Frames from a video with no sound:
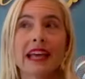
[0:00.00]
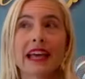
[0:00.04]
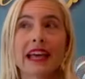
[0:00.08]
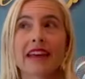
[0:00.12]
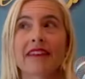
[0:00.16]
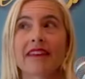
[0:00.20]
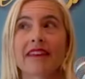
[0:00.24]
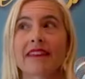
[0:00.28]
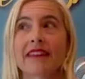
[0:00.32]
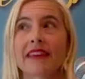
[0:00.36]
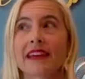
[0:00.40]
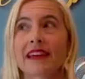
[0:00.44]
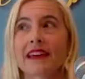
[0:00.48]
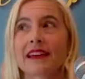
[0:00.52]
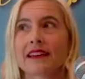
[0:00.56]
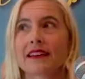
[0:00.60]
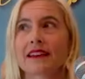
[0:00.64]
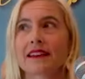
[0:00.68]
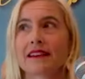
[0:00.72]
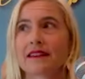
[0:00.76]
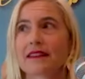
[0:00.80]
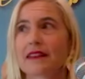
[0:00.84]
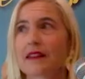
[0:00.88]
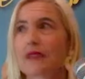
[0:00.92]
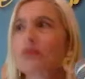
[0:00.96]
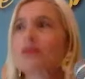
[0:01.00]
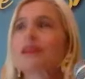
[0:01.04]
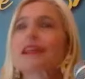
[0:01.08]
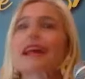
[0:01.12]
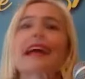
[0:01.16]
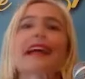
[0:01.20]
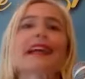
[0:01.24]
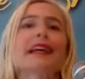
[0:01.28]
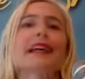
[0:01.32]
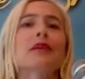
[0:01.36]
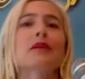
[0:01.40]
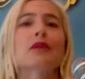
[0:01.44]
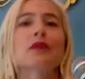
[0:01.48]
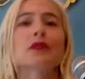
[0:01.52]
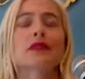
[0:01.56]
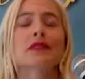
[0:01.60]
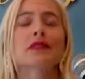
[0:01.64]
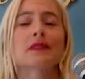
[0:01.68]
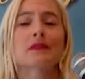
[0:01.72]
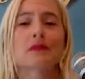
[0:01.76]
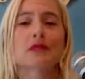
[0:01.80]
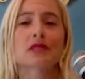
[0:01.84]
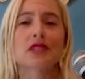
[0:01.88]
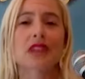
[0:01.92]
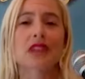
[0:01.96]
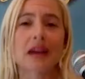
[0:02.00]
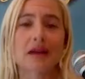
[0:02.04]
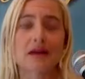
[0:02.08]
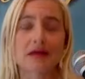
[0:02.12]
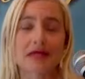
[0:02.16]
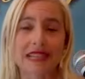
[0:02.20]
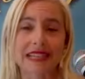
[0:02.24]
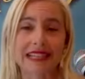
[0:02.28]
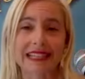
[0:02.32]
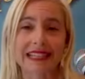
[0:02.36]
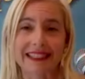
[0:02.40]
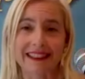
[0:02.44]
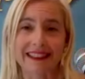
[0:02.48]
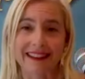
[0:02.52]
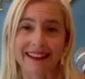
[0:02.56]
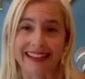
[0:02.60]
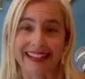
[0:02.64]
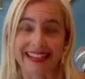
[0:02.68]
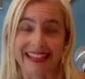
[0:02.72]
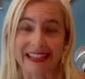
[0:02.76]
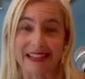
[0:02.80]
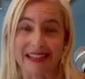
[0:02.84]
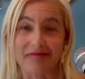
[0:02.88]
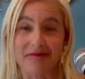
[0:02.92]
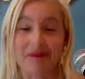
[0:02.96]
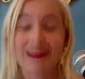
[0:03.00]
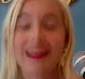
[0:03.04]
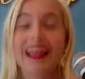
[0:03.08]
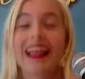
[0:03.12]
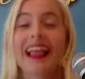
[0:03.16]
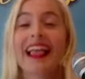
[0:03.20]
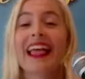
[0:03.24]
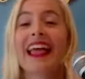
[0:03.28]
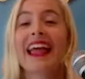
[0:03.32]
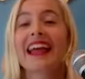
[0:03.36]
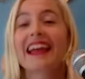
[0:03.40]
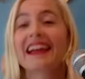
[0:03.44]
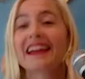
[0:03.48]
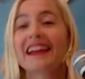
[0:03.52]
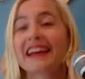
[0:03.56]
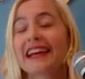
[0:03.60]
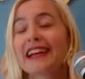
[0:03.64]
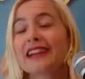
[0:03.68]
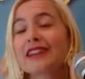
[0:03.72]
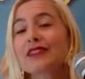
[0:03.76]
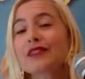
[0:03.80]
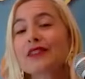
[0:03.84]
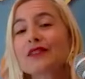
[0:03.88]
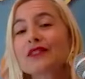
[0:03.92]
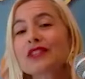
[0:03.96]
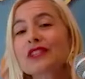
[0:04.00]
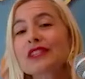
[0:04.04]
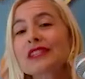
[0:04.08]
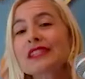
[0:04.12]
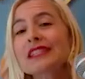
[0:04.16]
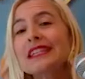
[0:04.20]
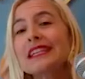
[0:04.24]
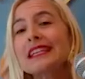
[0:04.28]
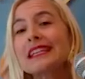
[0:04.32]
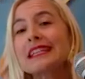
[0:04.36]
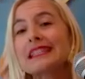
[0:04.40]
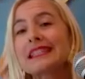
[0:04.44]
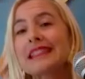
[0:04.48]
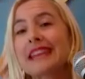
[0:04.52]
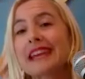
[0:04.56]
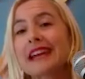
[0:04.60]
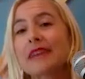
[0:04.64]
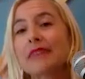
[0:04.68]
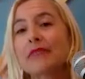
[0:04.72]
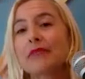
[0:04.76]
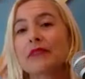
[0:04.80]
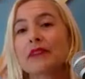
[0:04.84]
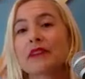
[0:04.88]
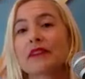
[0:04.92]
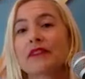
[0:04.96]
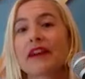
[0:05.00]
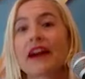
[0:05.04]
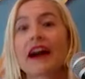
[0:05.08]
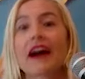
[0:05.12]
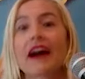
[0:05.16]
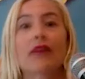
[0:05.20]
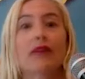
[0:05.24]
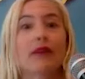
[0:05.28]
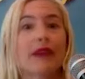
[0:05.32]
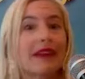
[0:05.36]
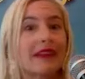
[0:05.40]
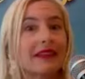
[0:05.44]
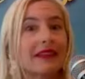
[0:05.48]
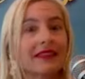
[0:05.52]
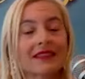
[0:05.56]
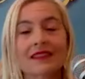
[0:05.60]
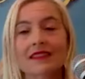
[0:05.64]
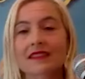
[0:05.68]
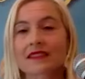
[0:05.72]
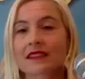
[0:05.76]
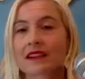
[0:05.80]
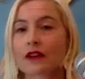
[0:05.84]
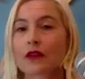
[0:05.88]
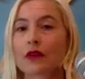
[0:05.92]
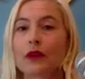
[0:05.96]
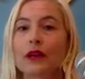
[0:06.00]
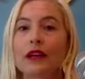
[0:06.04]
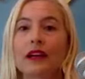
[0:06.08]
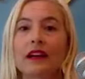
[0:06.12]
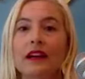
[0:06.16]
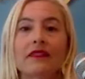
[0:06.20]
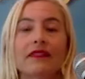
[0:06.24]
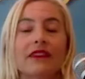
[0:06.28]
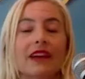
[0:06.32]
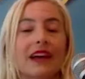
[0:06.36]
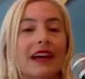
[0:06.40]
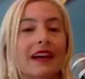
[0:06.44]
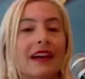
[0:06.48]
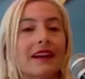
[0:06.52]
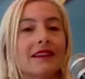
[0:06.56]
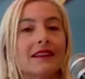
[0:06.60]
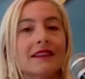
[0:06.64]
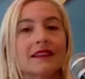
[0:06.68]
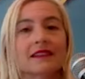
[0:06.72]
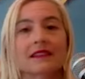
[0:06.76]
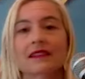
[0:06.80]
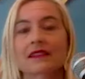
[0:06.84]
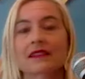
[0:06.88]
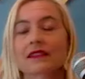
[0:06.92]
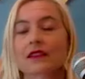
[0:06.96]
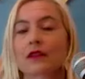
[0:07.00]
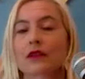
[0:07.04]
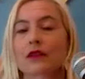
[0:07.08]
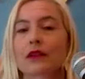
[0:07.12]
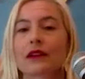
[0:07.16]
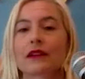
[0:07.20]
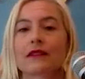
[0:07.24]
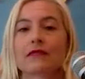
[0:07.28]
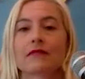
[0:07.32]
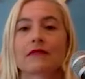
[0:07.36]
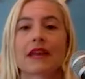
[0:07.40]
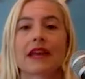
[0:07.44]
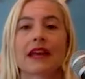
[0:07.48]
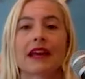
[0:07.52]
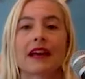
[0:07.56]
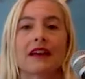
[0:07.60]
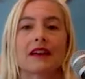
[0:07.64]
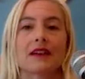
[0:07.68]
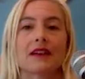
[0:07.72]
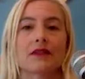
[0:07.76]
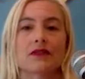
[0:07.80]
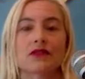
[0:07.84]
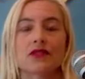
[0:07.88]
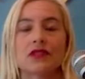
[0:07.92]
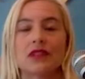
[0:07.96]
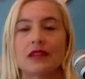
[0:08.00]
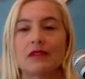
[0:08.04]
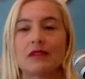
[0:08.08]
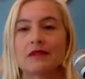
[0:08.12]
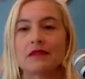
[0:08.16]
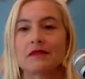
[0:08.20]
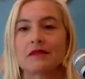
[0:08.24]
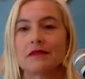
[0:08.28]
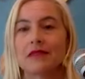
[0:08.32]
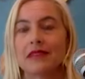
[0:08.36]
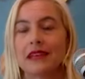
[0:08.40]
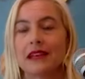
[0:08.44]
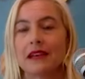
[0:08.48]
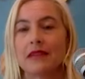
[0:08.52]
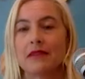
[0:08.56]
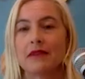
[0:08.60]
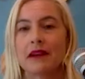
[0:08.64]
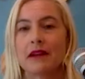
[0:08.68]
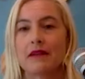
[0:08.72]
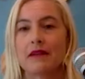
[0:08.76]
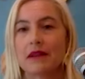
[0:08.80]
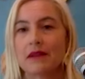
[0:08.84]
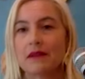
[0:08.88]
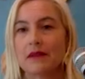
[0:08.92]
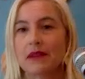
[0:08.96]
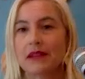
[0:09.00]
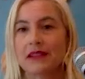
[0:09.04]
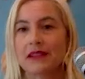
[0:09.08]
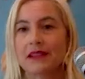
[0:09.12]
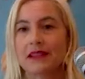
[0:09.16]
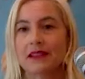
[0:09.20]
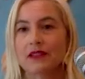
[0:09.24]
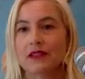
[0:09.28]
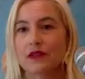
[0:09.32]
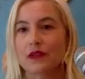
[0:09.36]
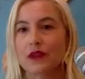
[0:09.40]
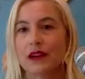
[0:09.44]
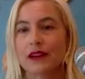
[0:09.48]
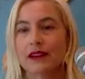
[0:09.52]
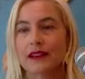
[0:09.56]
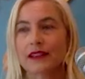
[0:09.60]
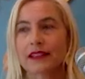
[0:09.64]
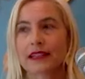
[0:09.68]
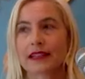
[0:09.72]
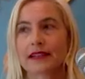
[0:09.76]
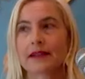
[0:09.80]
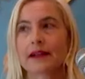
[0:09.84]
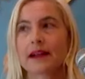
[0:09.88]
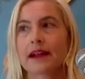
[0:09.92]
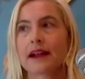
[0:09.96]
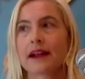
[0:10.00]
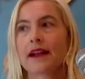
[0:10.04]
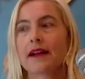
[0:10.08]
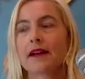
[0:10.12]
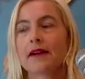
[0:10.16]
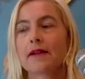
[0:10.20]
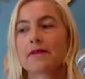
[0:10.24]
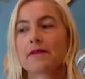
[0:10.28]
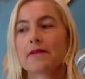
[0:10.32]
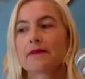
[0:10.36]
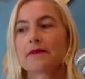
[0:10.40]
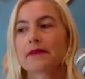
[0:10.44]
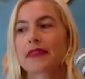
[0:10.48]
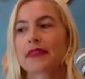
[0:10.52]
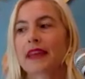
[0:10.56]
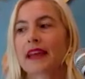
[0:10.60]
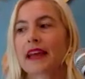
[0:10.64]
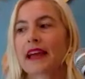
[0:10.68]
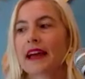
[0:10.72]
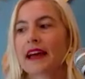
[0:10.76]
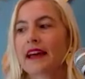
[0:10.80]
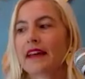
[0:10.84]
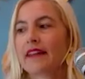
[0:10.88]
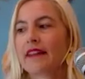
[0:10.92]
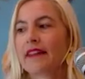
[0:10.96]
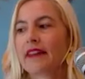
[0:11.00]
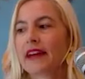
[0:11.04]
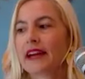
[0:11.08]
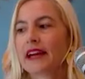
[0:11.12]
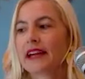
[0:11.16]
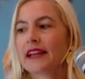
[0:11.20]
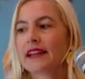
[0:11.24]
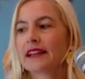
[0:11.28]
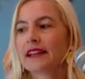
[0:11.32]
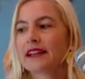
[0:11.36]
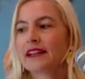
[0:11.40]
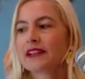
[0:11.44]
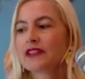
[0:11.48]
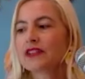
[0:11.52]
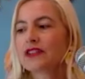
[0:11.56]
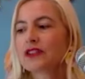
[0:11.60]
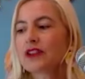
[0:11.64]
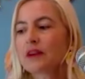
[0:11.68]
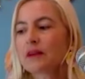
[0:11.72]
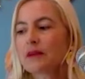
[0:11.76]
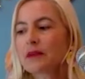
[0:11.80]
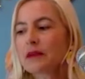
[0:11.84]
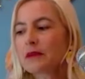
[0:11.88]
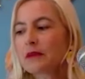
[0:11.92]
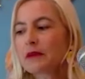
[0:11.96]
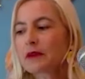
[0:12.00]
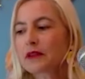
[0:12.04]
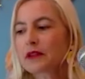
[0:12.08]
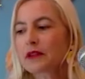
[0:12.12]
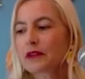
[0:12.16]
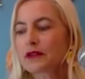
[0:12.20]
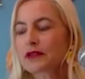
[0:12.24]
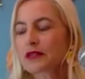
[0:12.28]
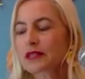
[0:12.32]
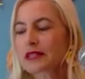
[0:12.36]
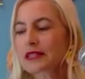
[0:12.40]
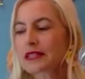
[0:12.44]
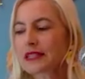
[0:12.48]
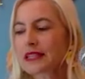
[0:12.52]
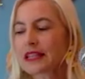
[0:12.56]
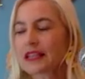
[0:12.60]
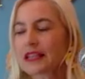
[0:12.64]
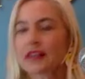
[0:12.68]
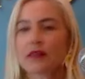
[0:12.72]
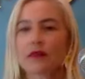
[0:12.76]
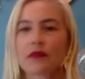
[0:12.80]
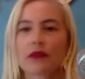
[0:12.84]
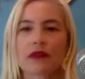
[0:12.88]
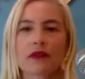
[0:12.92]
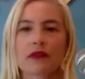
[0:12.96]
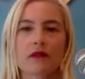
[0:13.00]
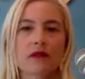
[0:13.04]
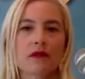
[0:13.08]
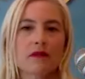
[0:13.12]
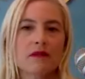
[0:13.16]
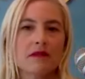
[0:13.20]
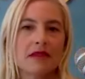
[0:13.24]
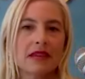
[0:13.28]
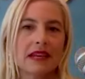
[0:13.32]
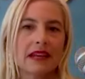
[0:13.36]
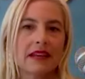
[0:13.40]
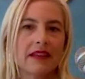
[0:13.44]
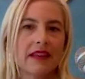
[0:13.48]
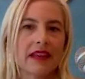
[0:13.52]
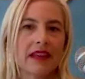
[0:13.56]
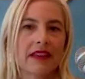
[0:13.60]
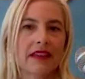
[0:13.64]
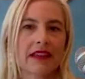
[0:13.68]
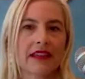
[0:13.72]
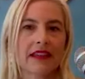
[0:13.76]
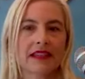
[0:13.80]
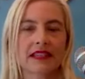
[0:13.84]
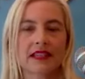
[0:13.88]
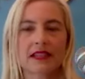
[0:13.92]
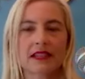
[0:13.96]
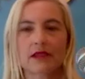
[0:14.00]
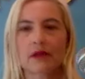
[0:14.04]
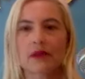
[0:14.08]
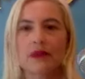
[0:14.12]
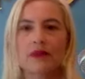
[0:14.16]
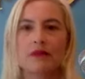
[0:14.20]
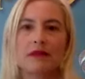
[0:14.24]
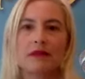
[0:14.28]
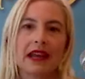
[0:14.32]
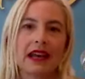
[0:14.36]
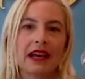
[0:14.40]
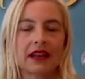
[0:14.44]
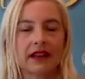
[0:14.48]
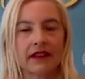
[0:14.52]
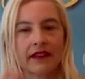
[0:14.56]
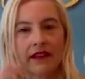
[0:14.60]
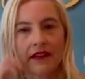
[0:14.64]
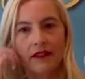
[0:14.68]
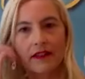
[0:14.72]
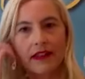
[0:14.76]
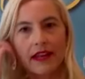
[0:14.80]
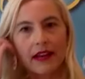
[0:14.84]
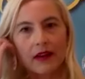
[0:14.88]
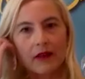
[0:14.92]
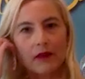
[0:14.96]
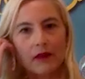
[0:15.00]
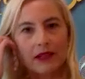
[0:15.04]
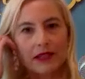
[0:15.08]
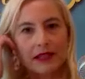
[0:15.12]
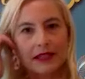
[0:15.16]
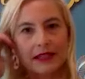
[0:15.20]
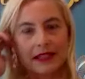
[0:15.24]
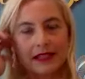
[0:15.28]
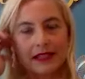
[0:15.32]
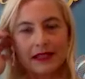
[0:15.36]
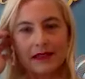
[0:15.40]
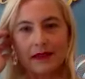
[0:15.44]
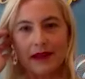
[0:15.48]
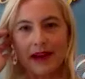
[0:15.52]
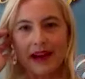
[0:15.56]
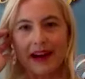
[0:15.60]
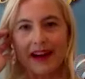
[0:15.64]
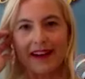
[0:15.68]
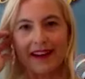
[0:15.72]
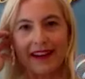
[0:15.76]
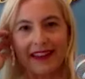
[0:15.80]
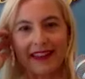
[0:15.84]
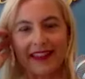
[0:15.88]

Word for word: And that there was any world in which I was hitting on him. And so it's just an example of how, right, this is a queer event. This is a queer man who's shaming me about my bisexuality. And then, you know, people are used to seeing you with a woman and then they see you with a man and they're like, what's this about?